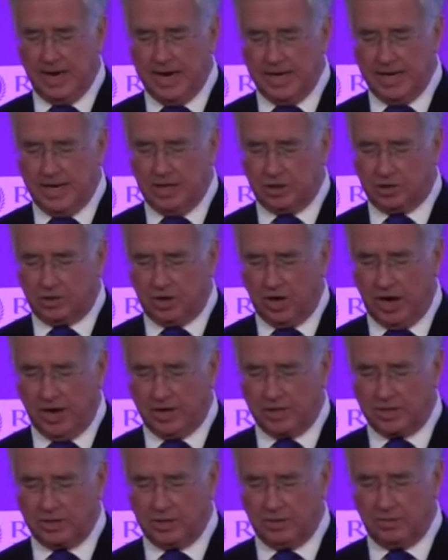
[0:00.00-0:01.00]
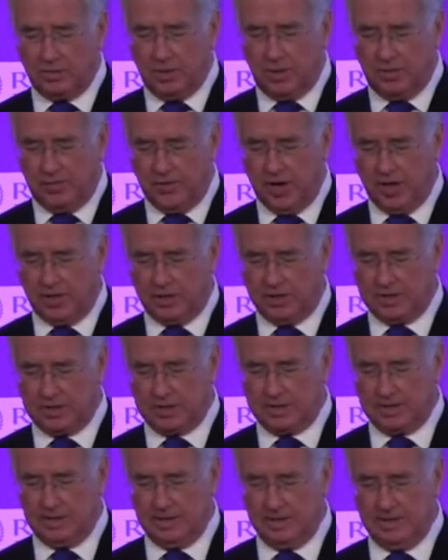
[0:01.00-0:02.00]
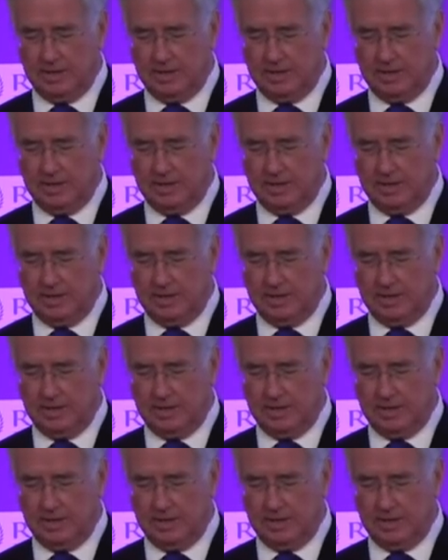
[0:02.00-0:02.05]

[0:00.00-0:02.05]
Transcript: any threat we face,